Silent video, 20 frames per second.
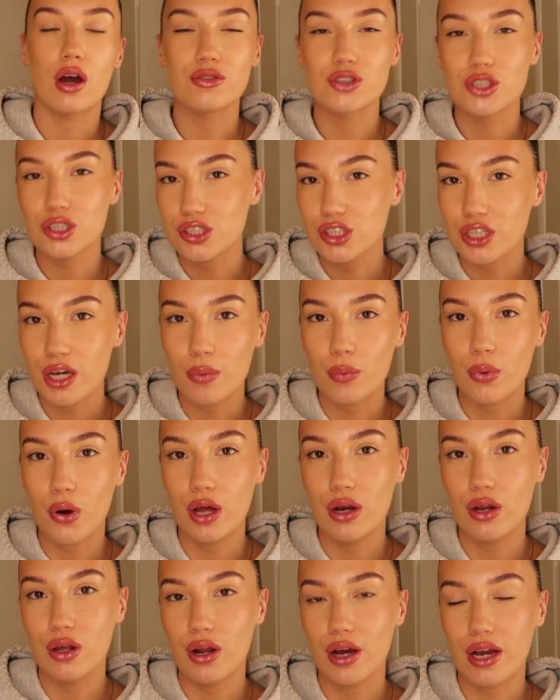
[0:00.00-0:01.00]
I've just checked what
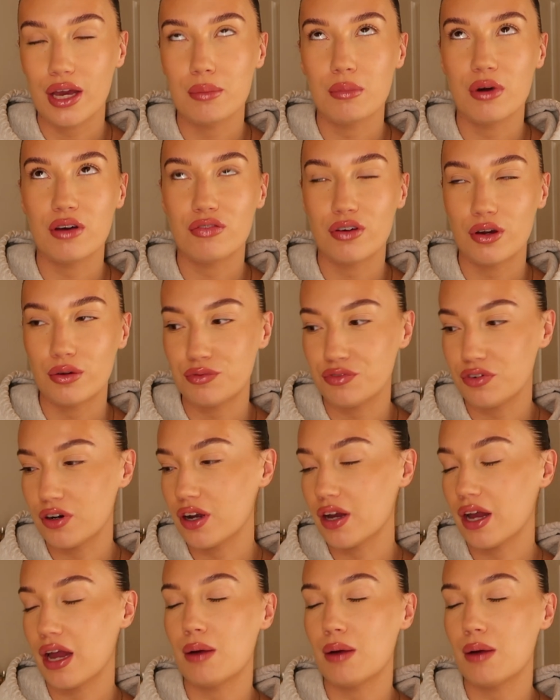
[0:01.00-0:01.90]
I look like in my phone front